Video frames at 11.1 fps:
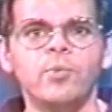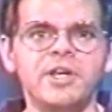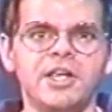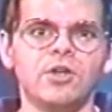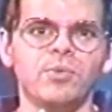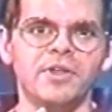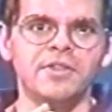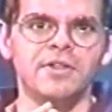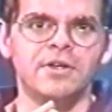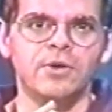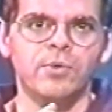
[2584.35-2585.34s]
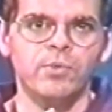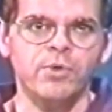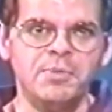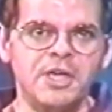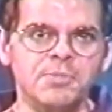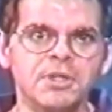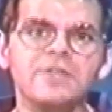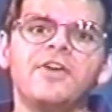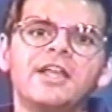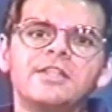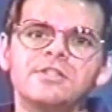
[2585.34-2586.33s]
we deal with repeatable
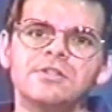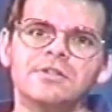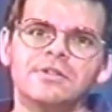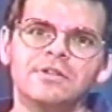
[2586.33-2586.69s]
events